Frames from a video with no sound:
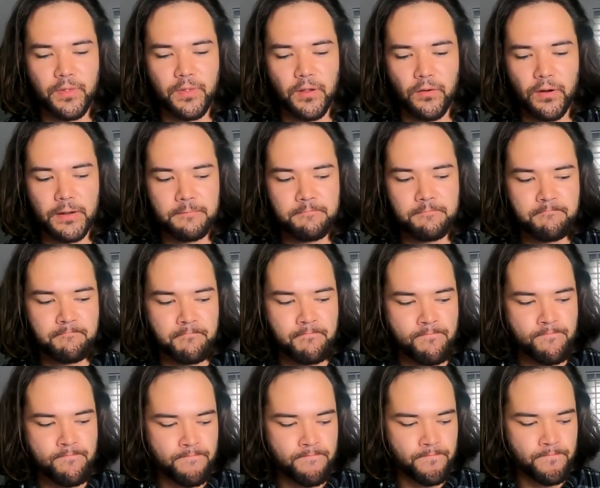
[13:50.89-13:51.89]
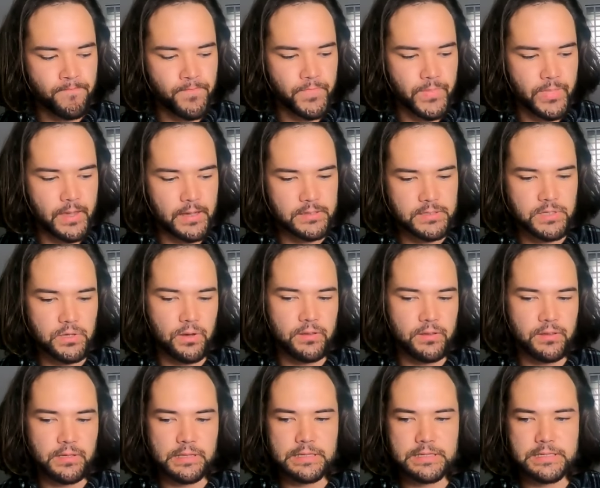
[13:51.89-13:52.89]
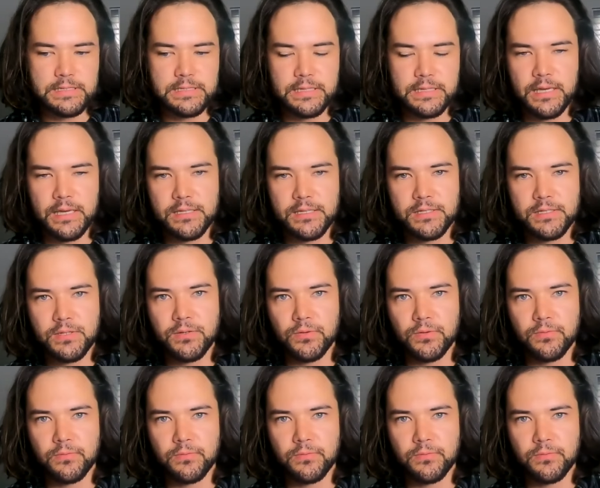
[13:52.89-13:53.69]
right? And so I think this is the case too